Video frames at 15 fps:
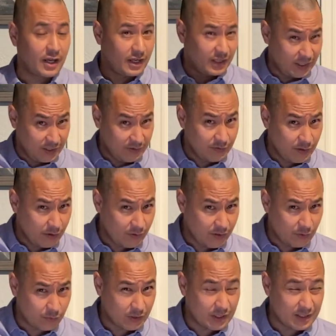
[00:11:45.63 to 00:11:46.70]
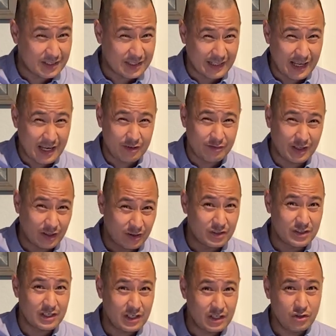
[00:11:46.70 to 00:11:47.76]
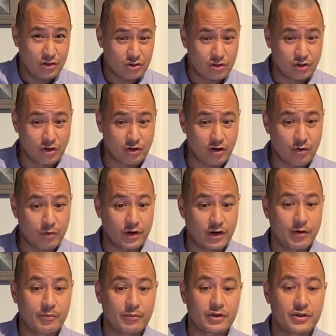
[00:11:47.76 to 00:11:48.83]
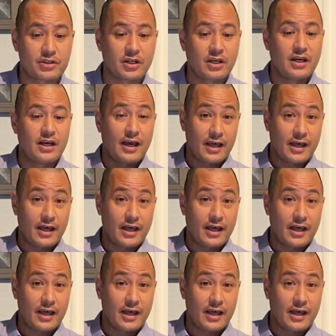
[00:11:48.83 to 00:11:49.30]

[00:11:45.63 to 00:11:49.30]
And even though they were enslaved, they continued to grow in numbers.